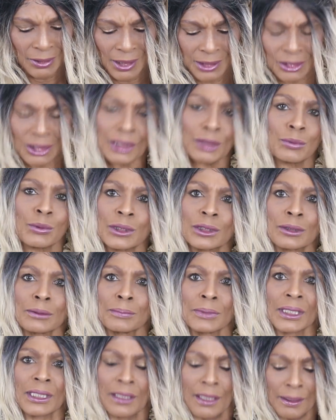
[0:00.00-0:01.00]
just want to
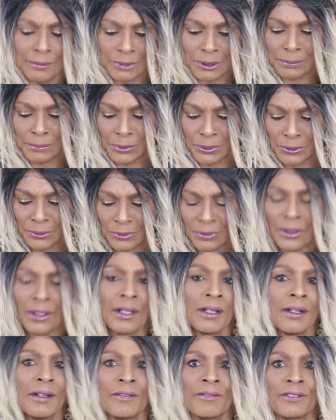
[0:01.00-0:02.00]
be comfortable
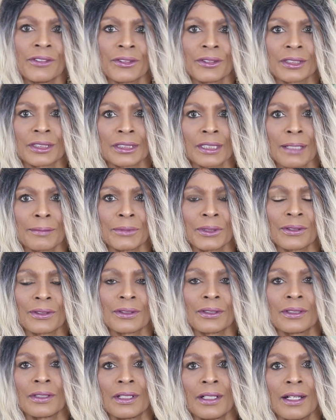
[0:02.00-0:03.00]
for the
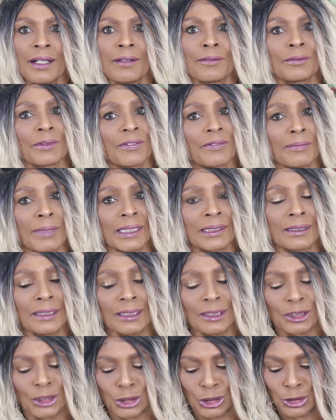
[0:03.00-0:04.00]
summer with my
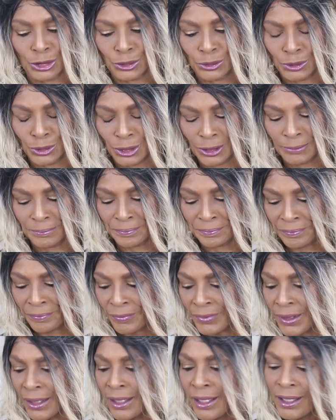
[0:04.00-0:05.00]
tennis shoes.
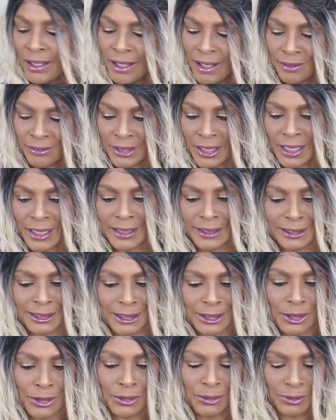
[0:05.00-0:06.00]
Alright,
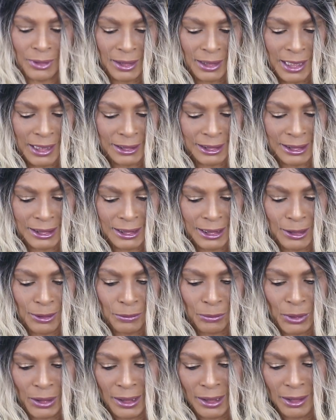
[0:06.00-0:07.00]
so let's see
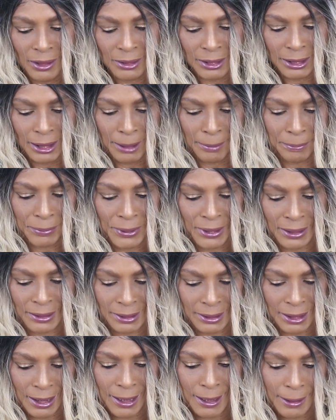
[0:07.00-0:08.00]
what else I
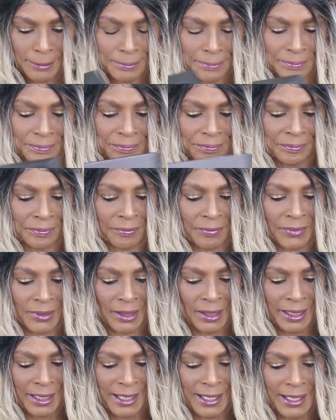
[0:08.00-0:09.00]
picked up
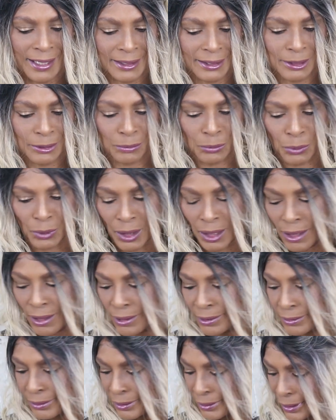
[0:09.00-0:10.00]
as
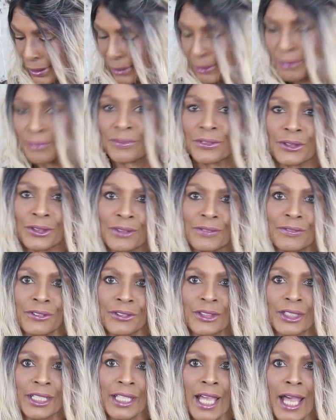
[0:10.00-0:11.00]
well. And I'm very,
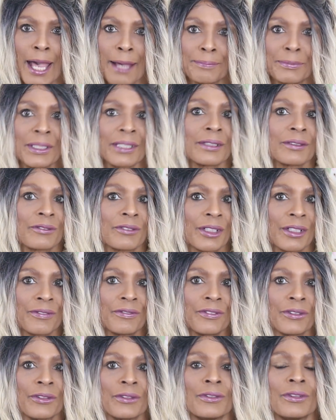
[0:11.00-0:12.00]
very happy and
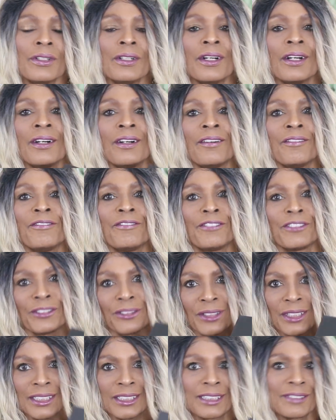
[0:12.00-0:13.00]
grateful for
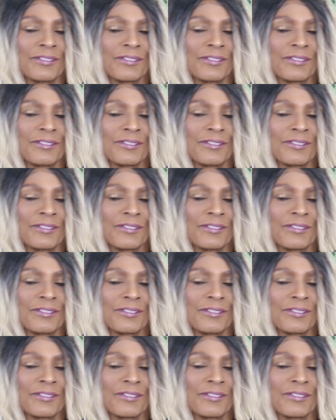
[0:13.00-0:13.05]
these